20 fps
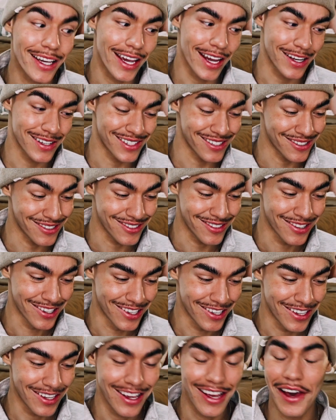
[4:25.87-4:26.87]
candle.
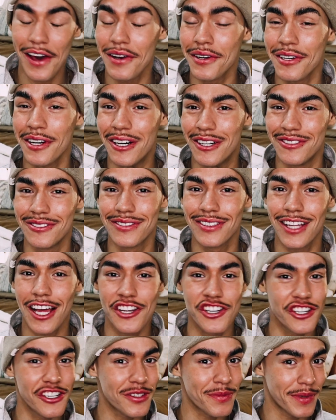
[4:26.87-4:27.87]
I don't know,
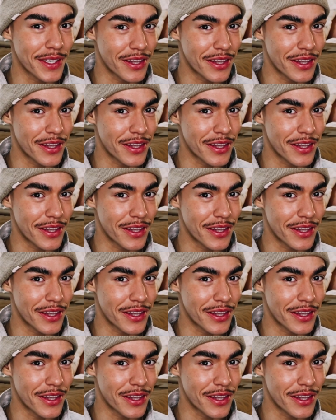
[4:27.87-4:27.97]
that's just me